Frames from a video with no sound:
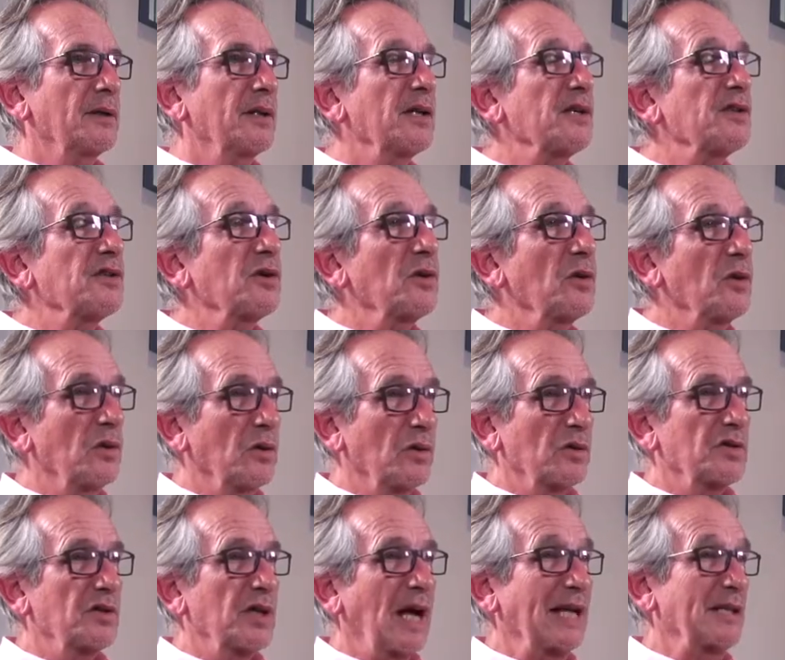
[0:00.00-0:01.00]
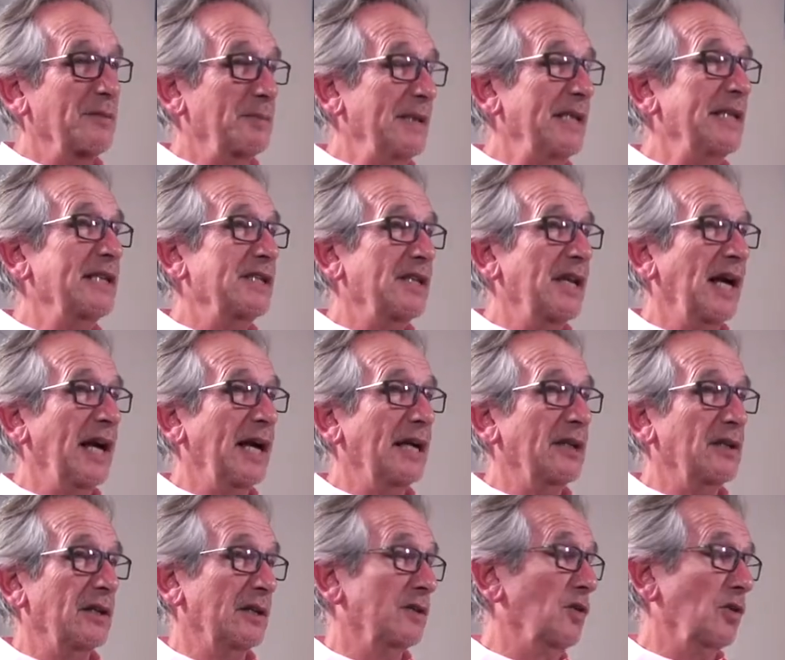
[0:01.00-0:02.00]
This course has been
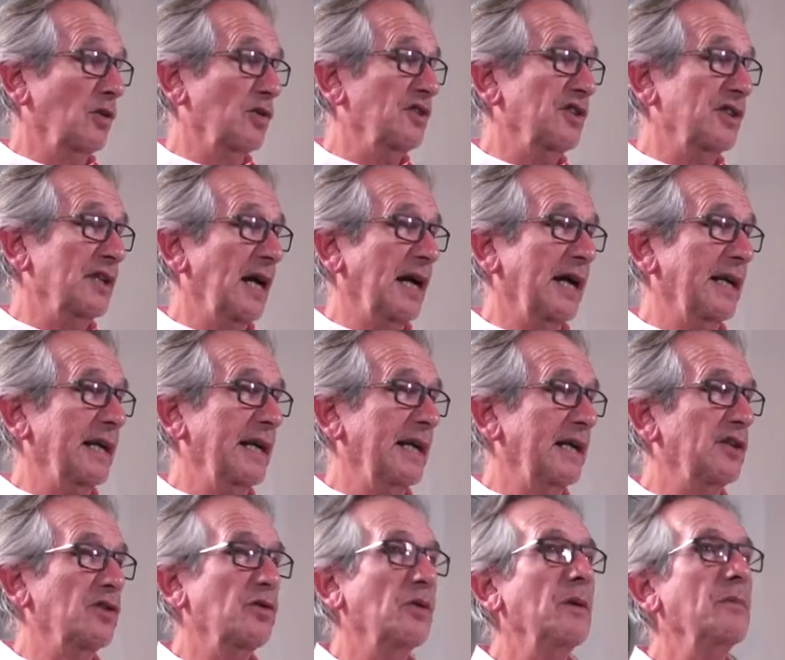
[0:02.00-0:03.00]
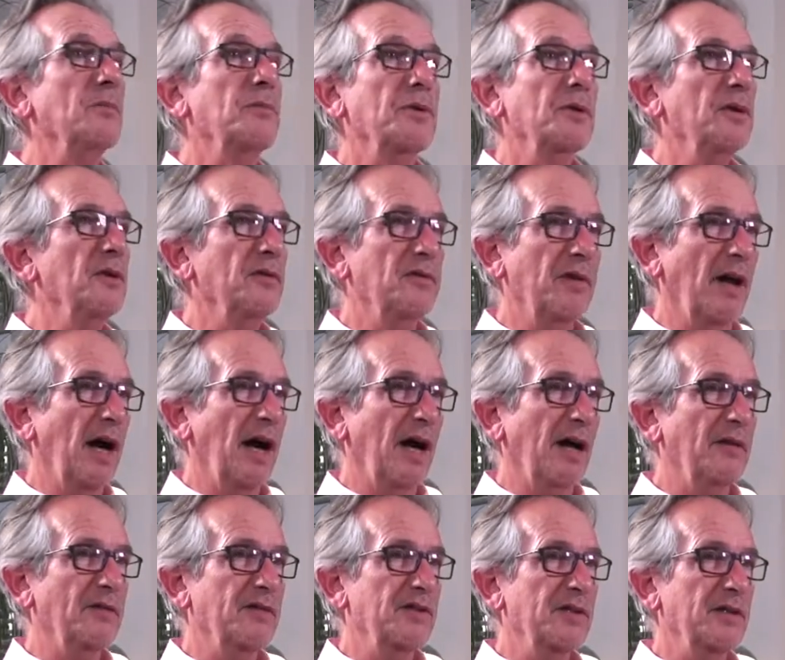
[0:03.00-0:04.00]
said, and courses like it, to improve
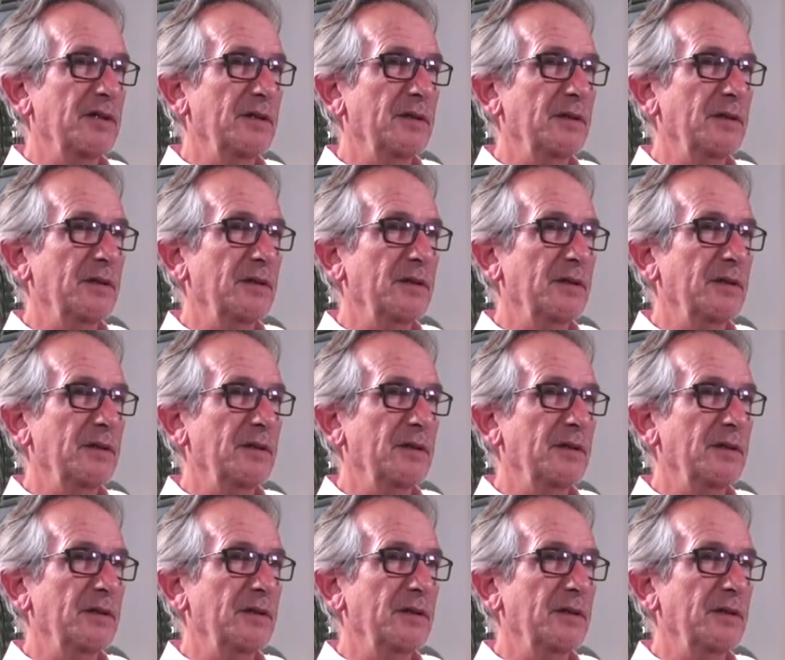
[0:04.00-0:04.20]
lives.